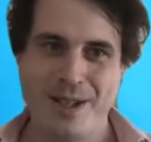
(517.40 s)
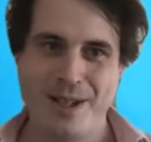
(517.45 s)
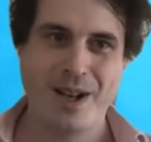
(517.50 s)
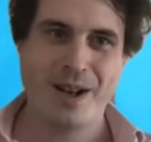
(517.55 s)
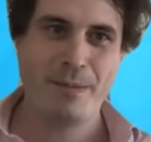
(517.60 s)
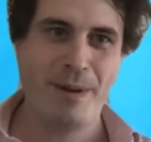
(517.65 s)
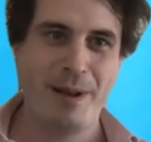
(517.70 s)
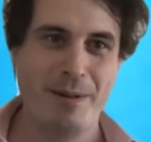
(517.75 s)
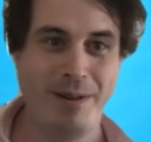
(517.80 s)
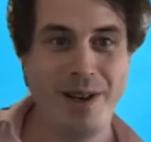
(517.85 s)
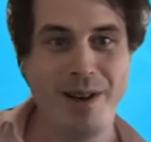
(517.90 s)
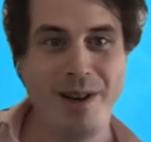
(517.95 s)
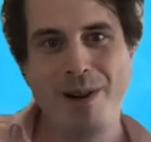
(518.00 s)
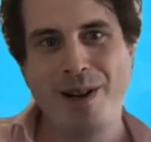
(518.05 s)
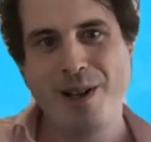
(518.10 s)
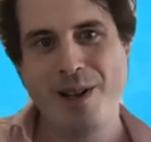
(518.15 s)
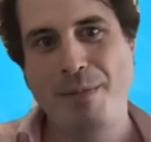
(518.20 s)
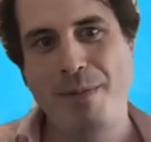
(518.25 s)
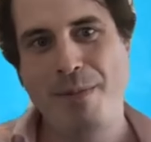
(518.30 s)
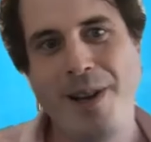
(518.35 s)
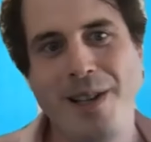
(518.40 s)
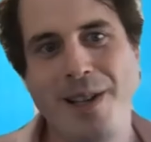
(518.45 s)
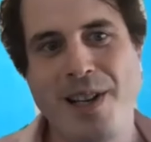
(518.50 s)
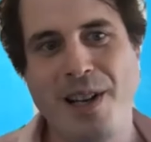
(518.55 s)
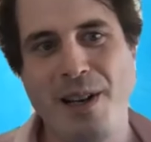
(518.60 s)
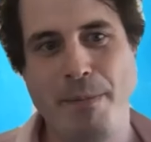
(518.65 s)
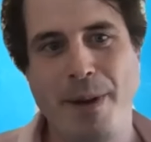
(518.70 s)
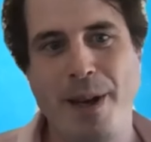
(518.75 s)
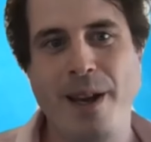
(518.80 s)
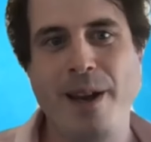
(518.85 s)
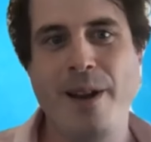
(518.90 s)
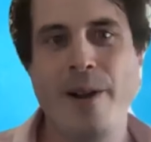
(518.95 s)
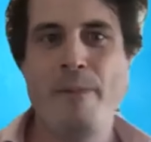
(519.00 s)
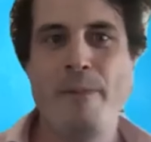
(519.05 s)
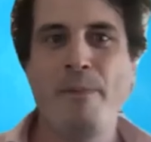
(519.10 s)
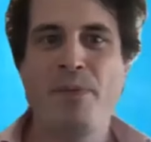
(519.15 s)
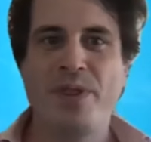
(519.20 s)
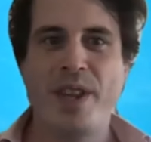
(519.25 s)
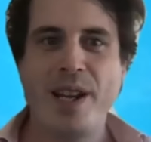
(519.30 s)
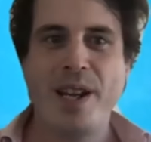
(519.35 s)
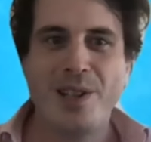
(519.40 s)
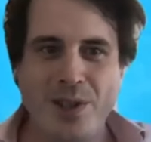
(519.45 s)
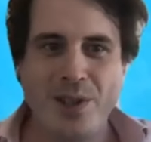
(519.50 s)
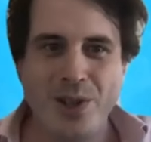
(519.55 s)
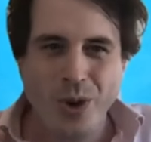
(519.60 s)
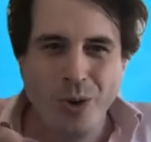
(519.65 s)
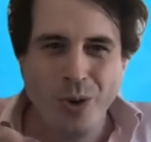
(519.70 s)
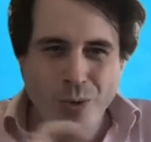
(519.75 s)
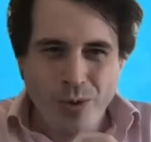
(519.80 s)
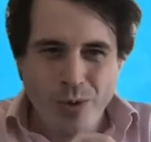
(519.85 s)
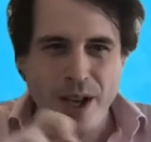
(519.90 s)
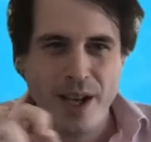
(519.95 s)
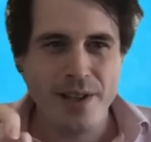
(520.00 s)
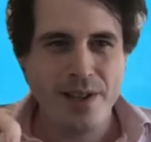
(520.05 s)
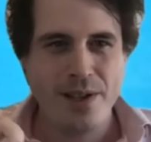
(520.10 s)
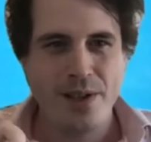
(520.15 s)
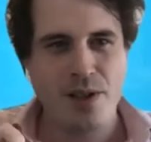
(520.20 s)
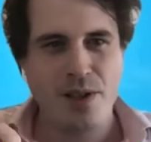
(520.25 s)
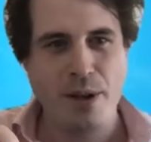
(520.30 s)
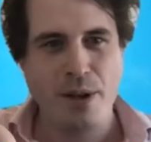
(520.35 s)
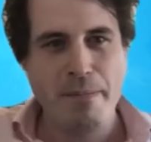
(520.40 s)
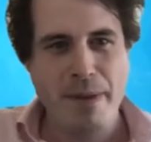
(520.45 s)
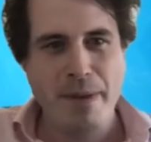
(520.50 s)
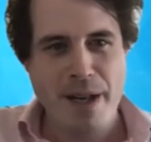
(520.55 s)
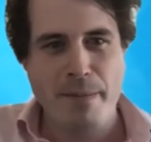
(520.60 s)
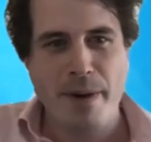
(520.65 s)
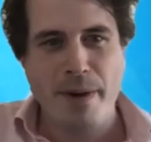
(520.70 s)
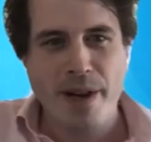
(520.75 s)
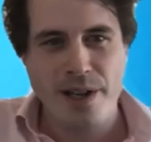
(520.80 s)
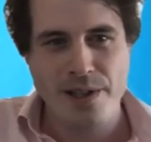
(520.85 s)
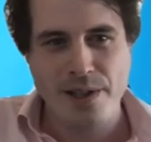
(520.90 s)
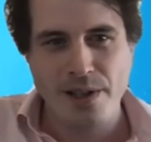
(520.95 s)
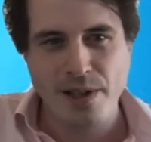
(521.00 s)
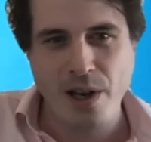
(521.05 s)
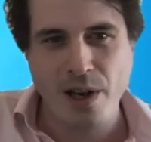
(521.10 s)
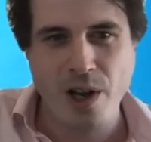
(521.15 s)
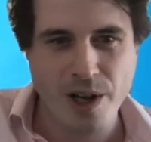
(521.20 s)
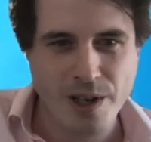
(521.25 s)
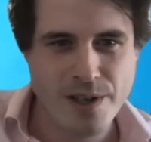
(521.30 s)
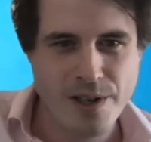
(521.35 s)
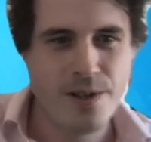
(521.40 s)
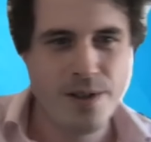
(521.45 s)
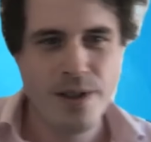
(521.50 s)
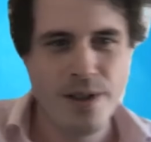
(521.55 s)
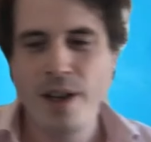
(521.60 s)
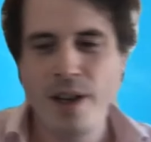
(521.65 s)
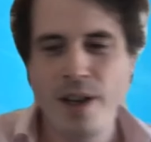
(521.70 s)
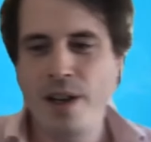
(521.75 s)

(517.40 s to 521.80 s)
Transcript: going to be, we know what our supply is going to be, let's solve this to minimize loss.